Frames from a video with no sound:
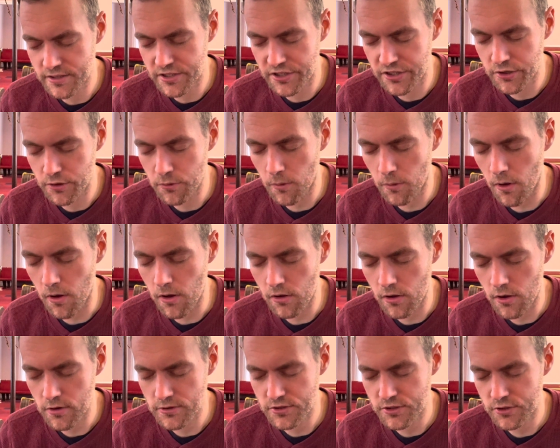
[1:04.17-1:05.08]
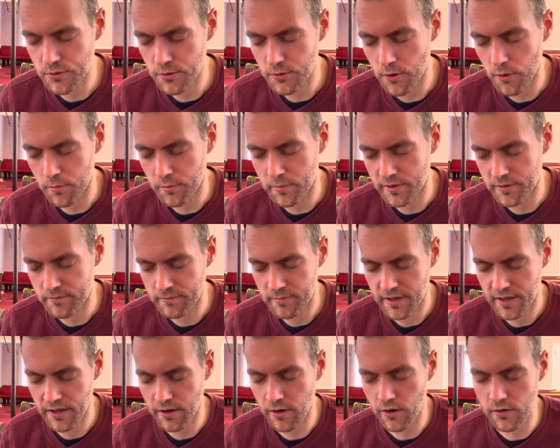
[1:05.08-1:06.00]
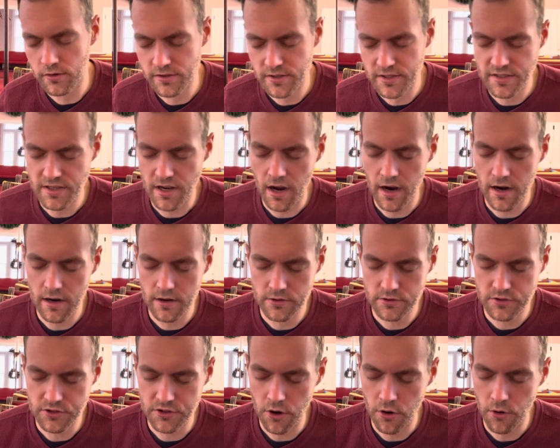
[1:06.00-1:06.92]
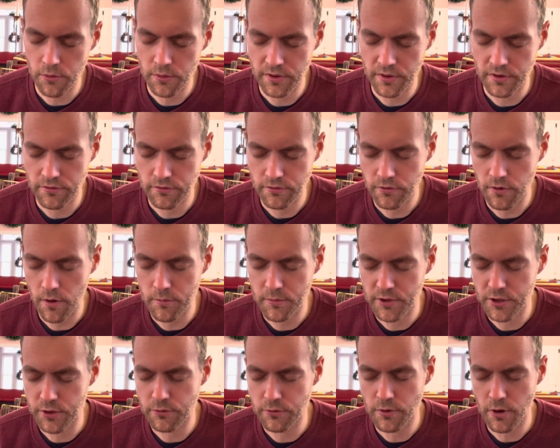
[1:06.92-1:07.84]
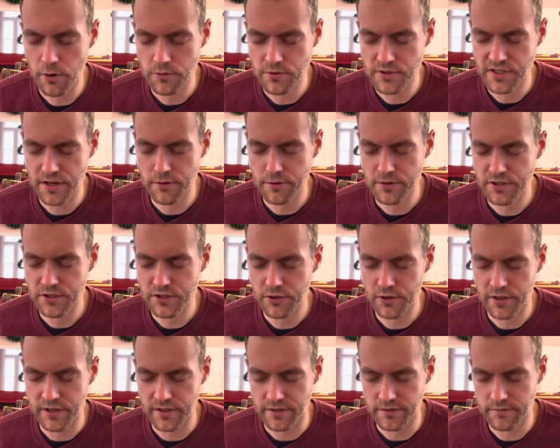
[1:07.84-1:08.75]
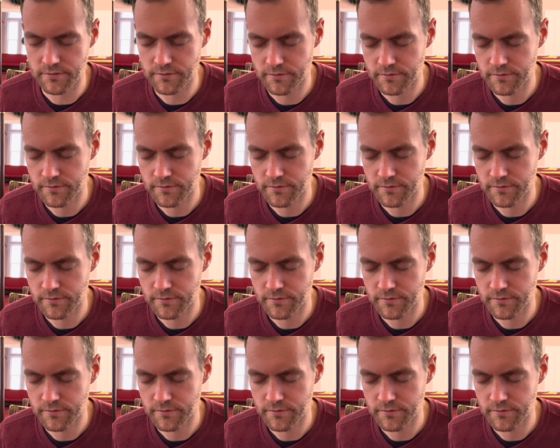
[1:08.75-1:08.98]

to you all hearts are open, and all desires known, and from you no secrets are hidden.